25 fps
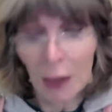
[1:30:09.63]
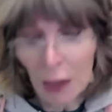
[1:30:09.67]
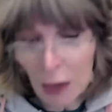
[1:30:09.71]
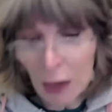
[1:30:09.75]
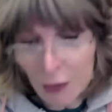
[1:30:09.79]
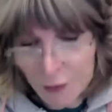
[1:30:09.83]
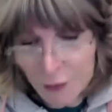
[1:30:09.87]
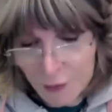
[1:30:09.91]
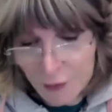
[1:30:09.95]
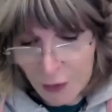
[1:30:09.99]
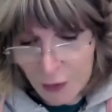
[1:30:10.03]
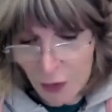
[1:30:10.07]

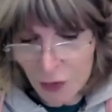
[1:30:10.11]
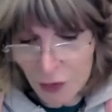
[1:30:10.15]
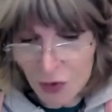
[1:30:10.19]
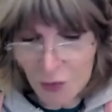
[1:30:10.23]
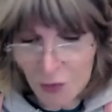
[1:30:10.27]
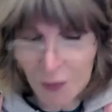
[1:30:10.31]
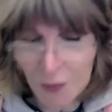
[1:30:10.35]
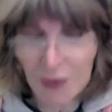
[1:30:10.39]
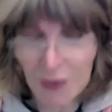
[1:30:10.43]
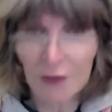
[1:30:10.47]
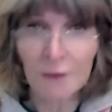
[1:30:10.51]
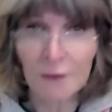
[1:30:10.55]
is going to
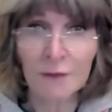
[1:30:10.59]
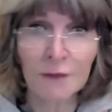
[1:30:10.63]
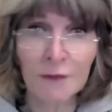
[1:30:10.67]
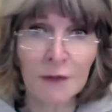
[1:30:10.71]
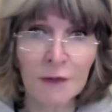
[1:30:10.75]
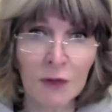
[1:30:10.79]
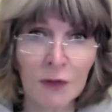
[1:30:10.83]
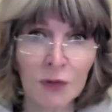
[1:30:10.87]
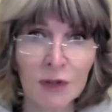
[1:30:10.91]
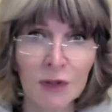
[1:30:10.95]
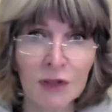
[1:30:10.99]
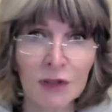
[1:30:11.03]
be
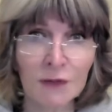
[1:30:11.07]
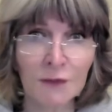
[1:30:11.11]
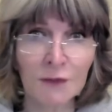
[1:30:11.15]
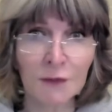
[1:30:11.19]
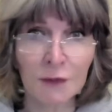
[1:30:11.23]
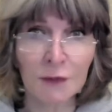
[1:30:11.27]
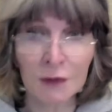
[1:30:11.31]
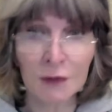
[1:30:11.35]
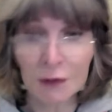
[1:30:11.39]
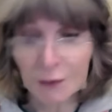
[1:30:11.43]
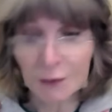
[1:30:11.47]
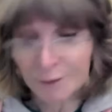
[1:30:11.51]
very
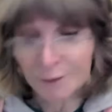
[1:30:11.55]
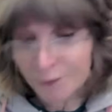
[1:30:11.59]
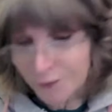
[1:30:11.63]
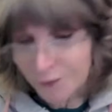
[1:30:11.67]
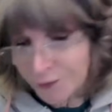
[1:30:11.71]
different.